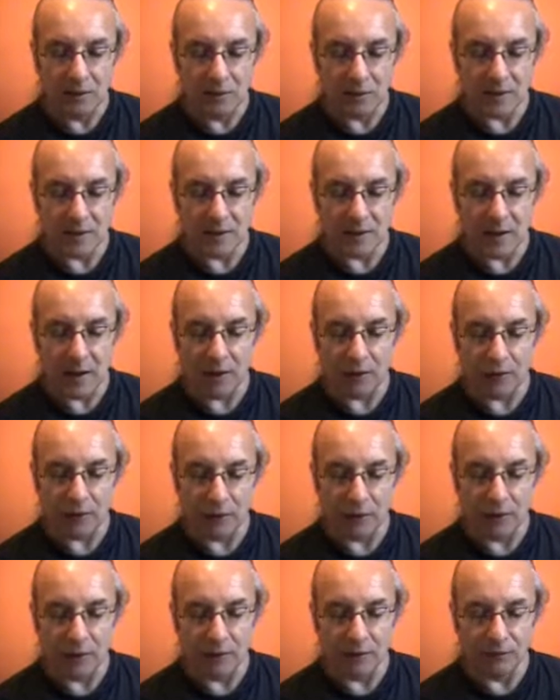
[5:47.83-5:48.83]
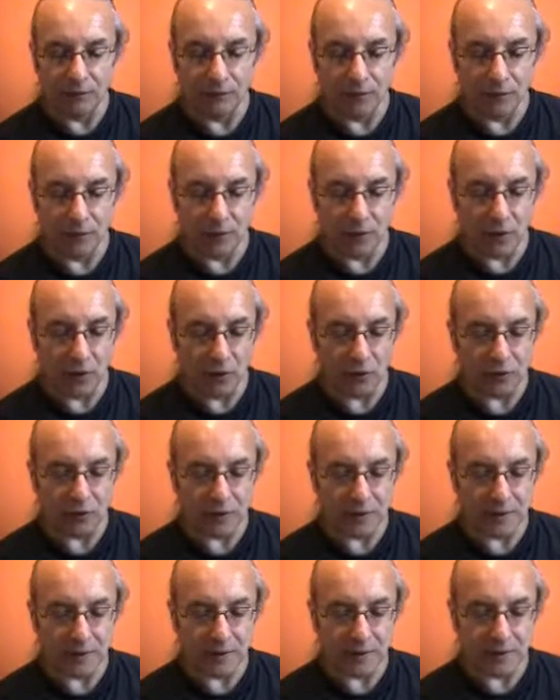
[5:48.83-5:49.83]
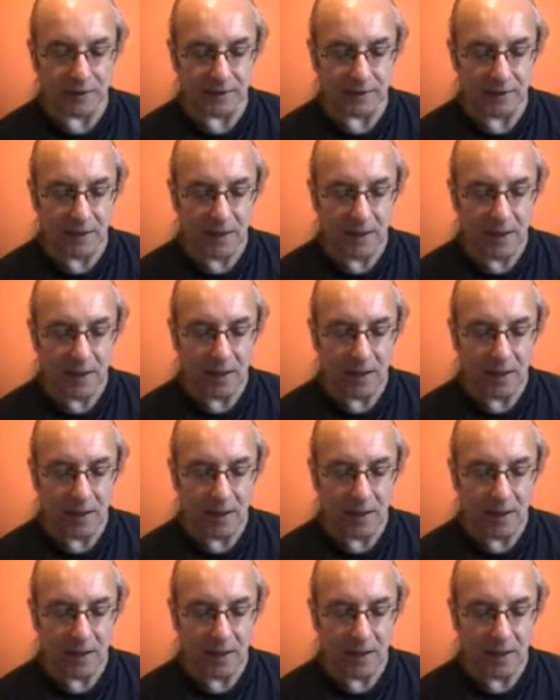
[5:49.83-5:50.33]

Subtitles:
the self or infinite consciousness,